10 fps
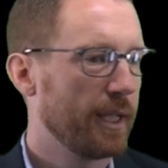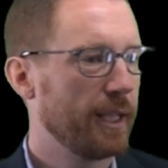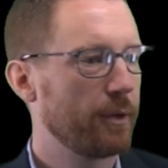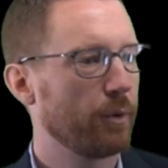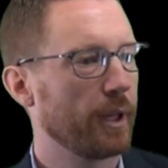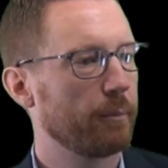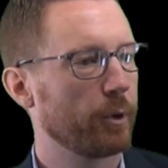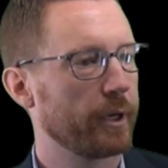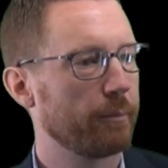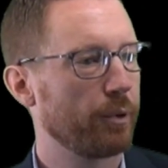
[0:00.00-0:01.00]

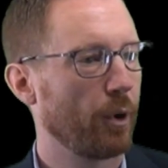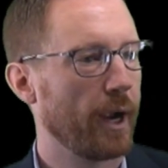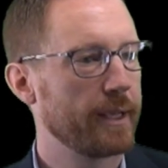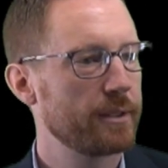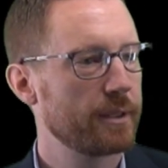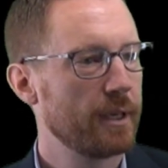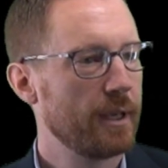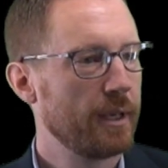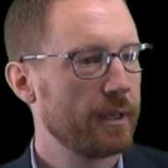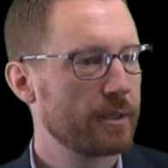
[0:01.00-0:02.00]
equilibrium price.
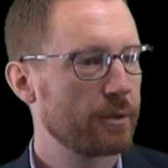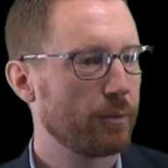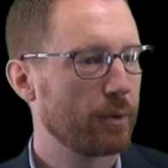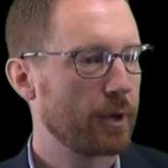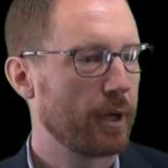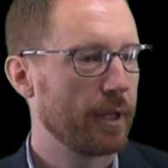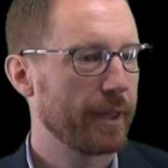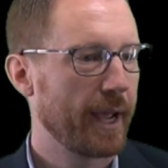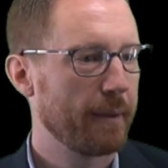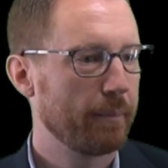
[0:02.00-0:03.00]
So we'll call
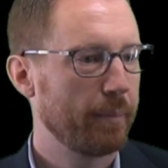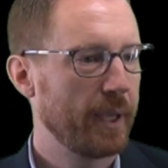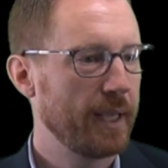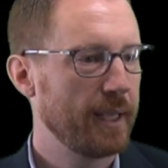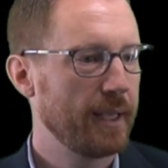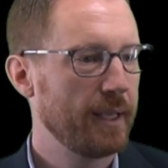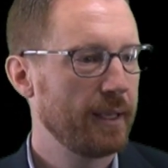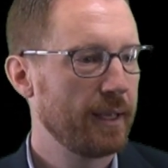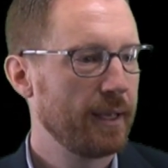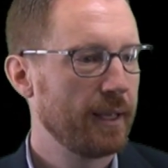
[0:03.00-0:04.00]
that
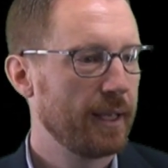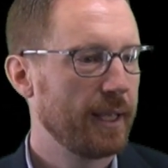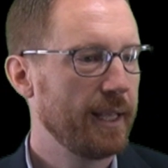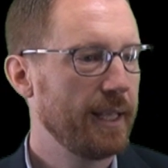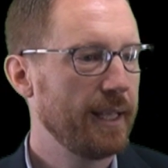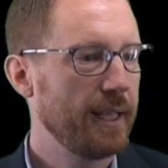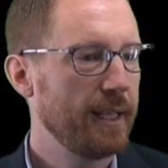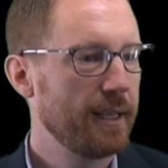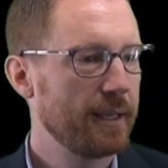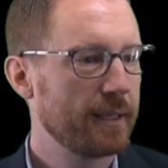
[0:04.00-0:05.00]

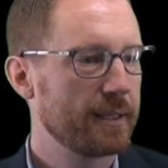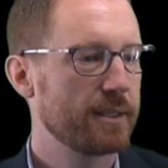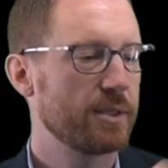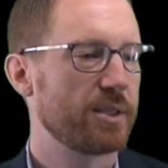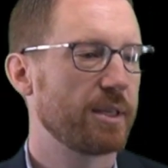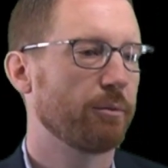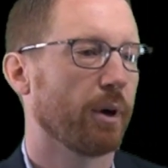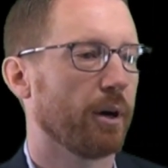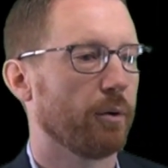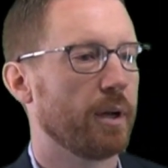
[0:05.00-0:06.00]

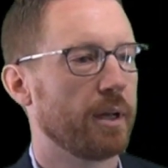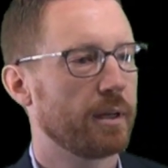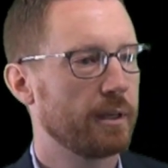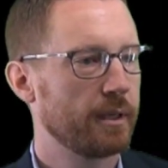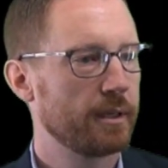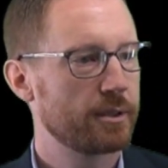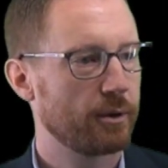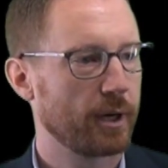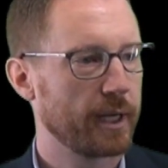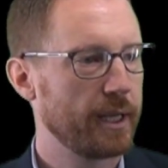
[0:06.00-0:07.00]
PE0.
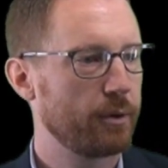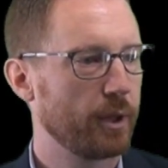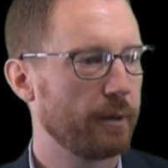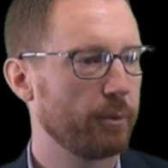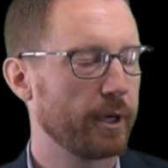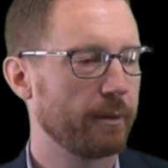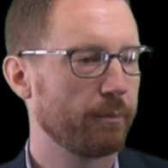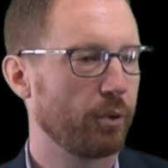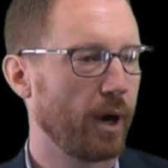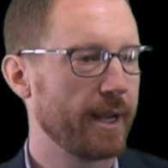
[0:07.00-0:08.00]
So our
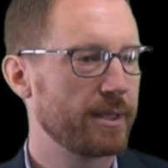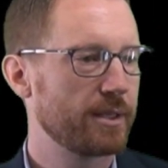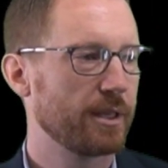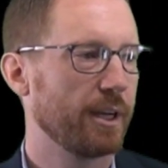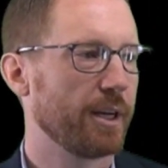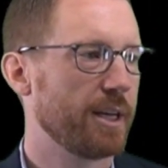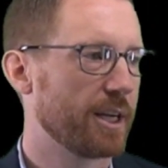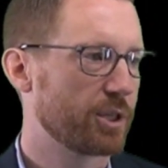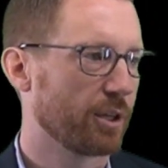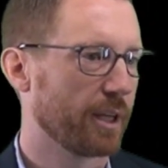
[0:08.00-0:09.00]
equilibrium price
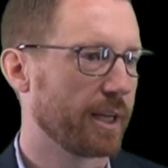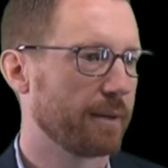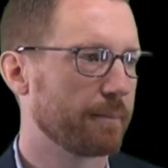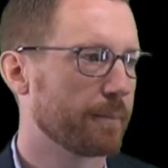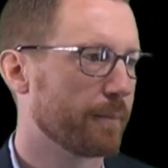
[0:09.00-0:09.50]
initially.